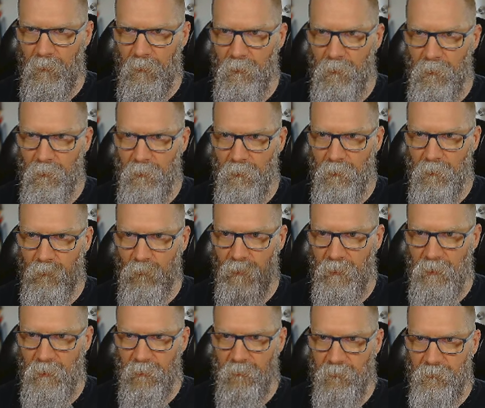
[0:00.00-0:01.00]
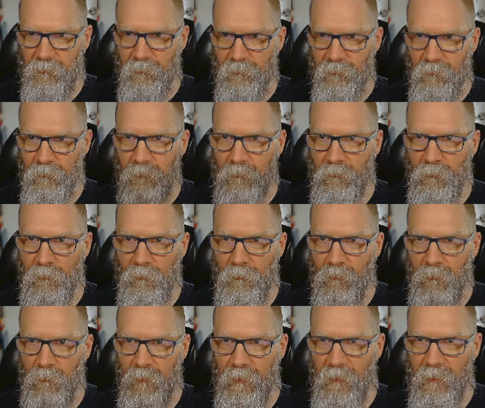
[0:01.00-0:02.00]
And we need
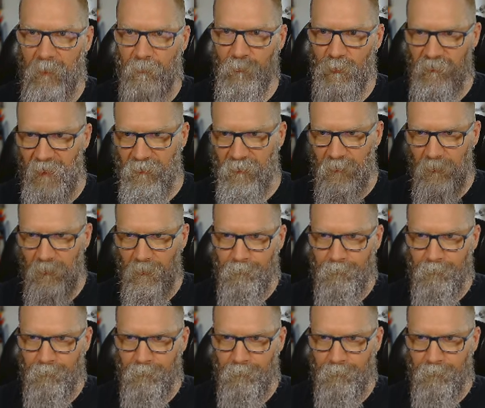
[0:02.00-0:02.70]
to put that here.